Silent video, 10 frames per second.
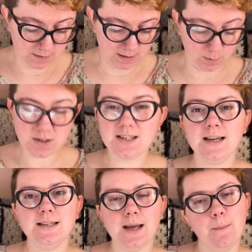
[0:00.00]
I want to
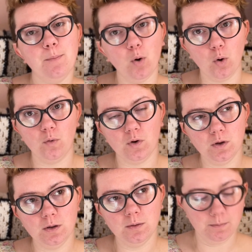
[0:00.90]
say
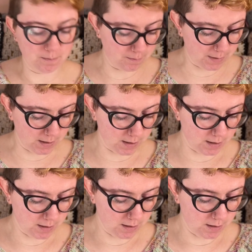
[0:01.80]
temporal, but
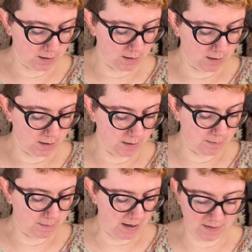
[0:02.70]

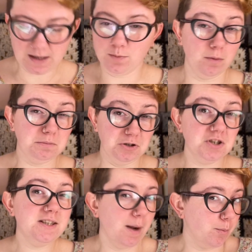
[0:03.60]
I think it's probably
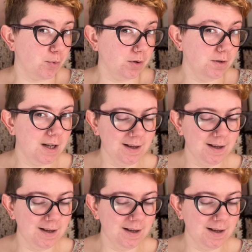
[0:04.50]
just temporal.